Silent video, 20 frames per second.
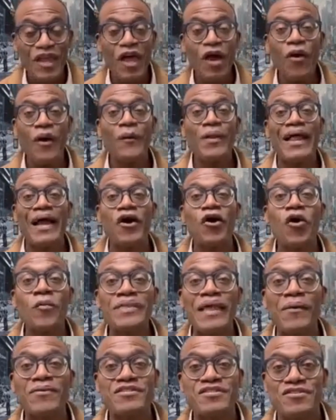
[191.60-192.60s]
Well, I hope
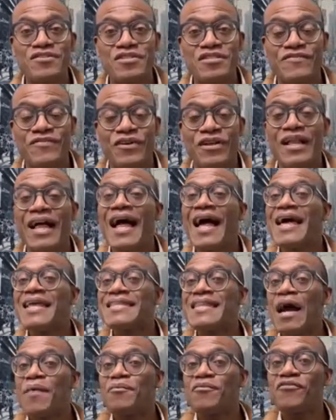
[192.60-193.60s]
that was useful.
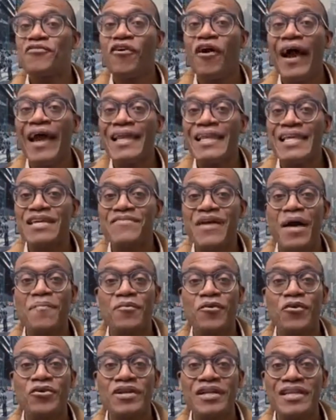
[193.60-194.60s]
Now, before I leave,
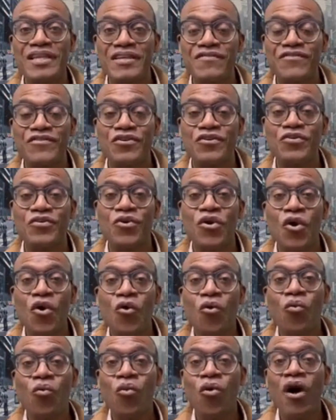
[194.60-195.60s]
I'm going to leave you
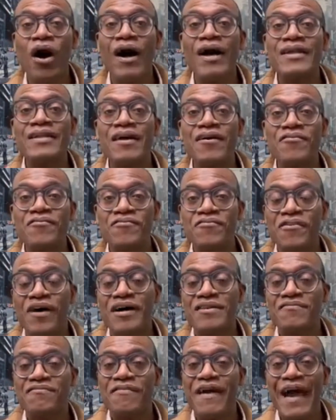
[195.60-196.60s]
one
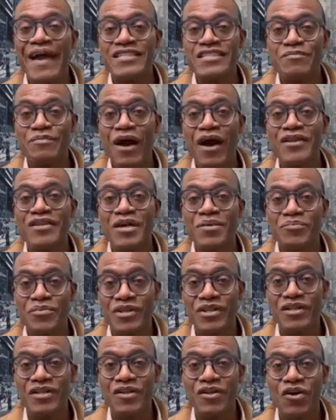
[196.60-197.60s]
fun fact about the
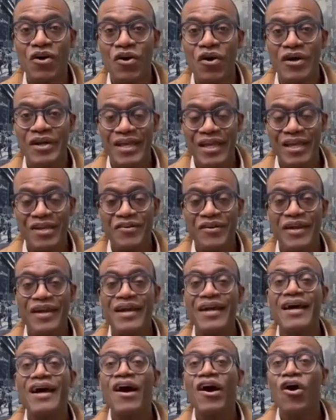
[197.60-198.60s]
umbilical cord
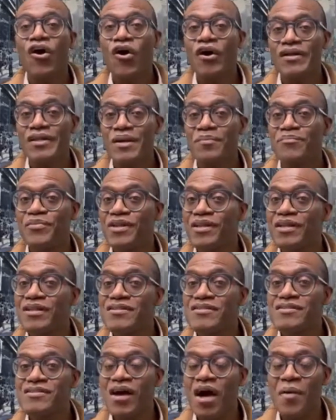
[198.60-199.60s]
area, or the umbilical
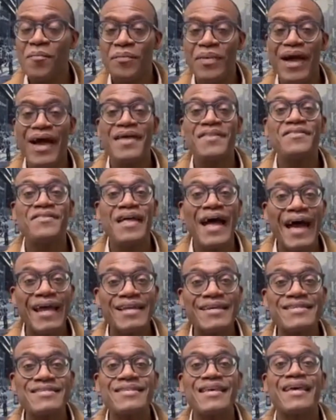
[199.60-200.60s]
stump, and that
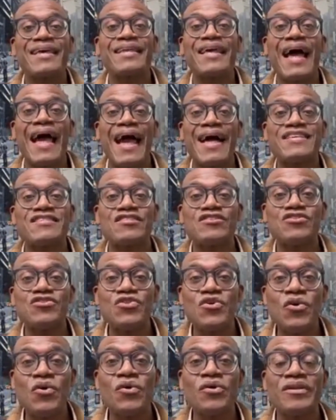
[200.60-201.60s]
is it has
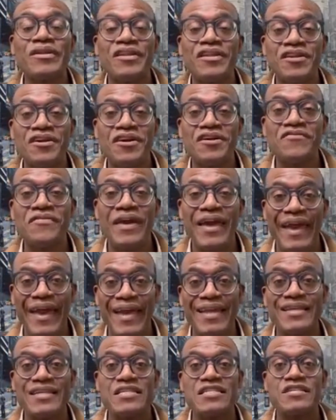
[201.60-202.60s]
no nerve
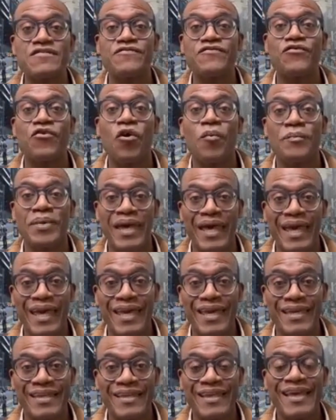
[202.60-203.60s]
endings for
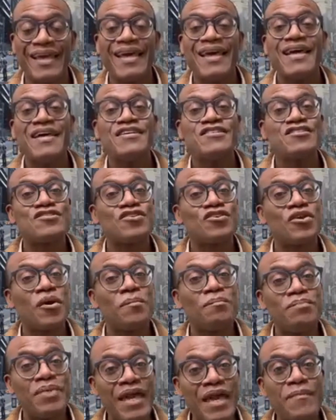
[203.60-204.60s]
pain. So your
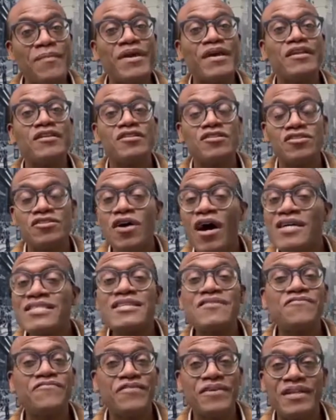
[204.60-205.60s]
baby
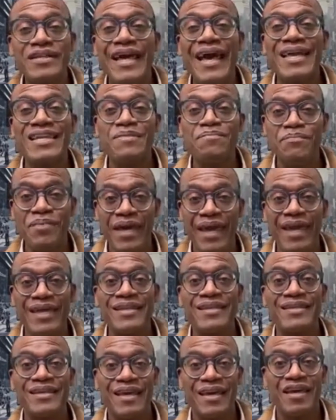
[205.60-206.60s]
doesn't feel any pain
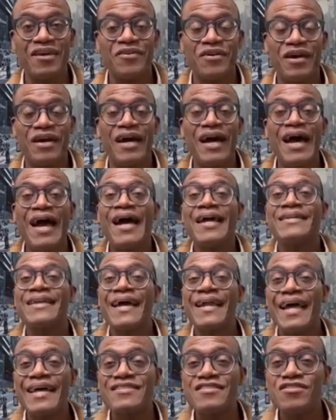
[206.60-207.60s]
in the area.
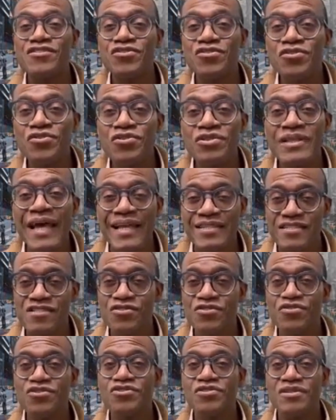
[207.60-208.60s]
Now, that's
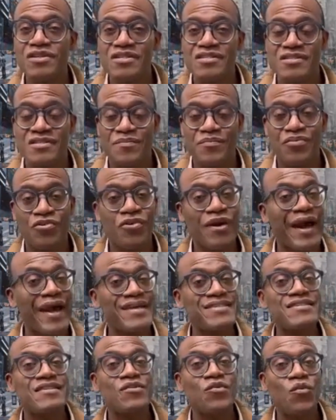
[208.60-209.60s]
usually
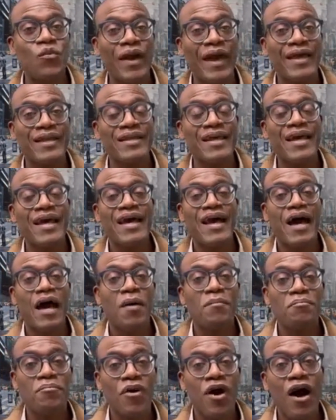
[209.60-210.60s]
surprising when a
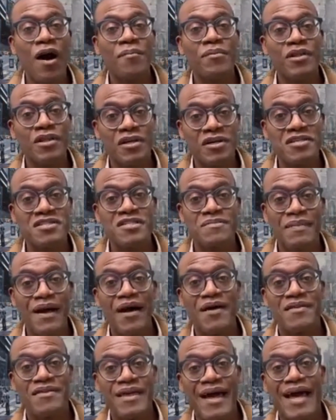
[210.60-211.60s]
mom learns
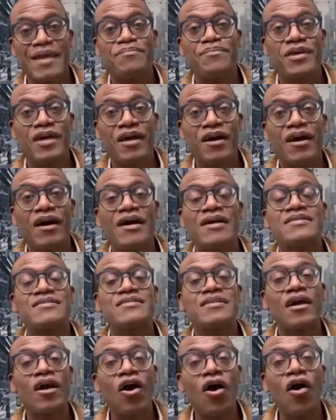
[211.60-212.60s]
about that, because
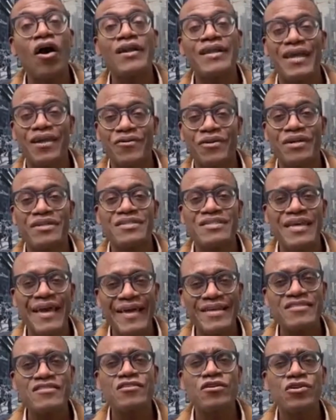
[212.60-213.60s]
the cord area
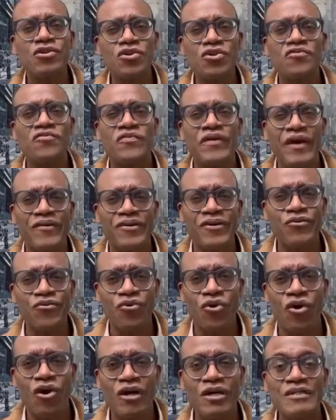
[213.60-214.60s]
tends to look very
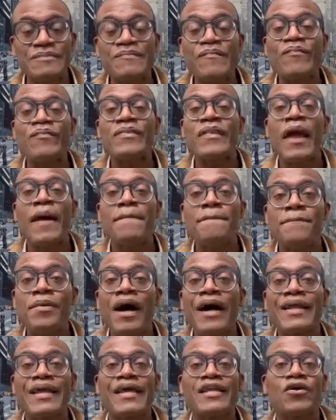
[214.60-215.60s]
raw,
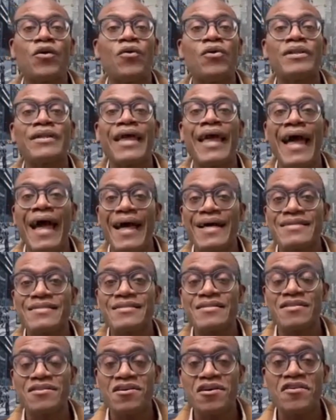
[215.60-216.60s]
but it only has
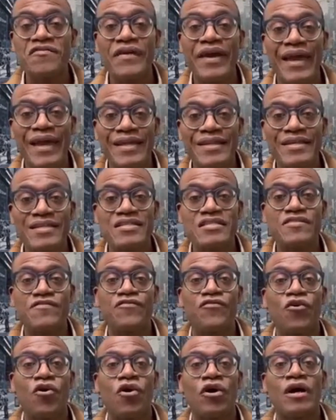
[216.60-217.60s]
nerve endings
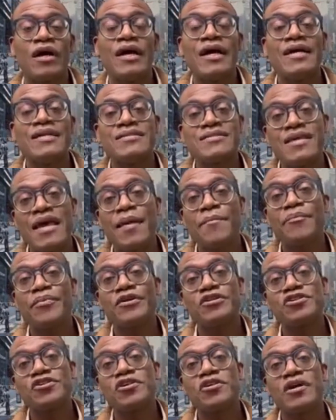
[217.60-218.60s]
for
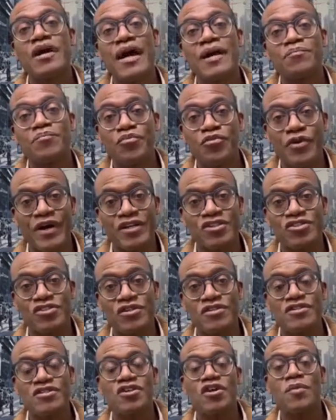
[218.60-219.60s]
temperature and
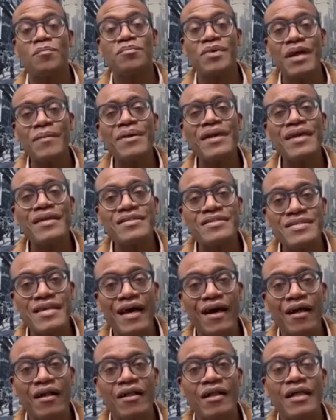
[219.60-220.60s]
pressure. So your baby can
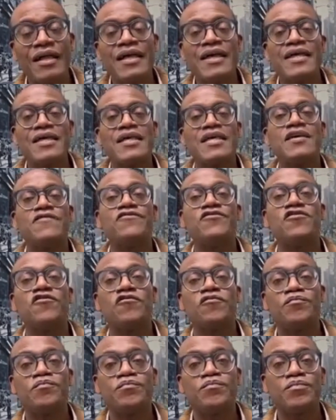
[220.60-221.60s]
tell if
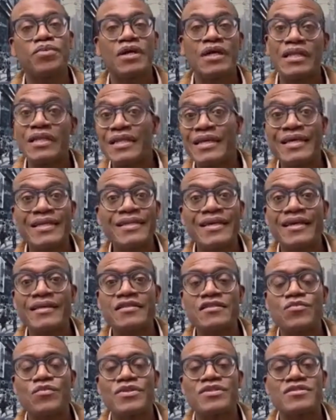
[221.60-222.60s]
you've cleaned
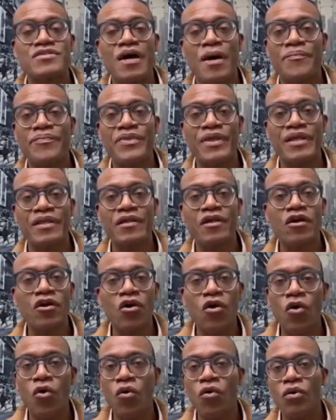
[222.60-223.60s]
it with something
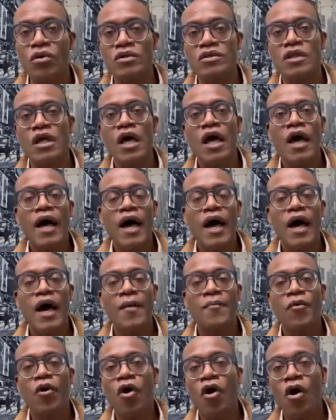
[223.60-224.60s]
cold
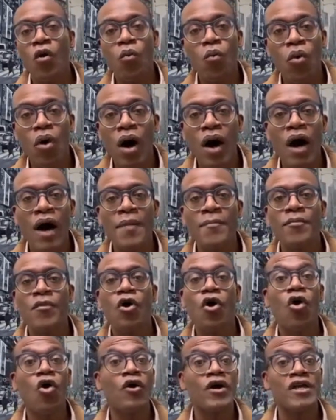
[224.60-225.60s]
or warm,
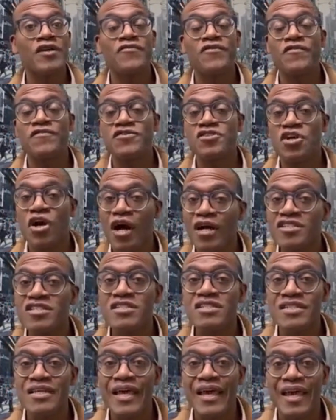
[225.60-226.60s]
or if you've
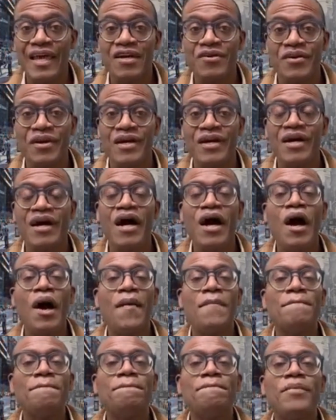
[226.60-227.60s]
touched the area,
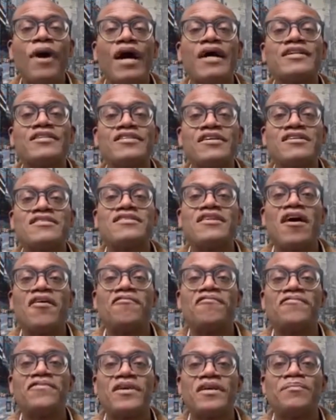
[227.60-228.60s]
but does
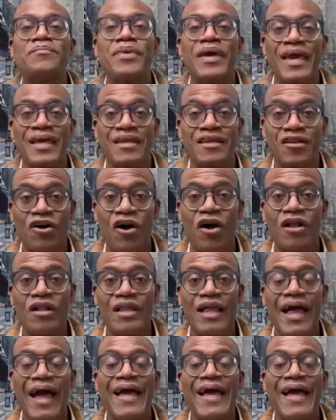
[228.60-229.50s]
not feel pain at all.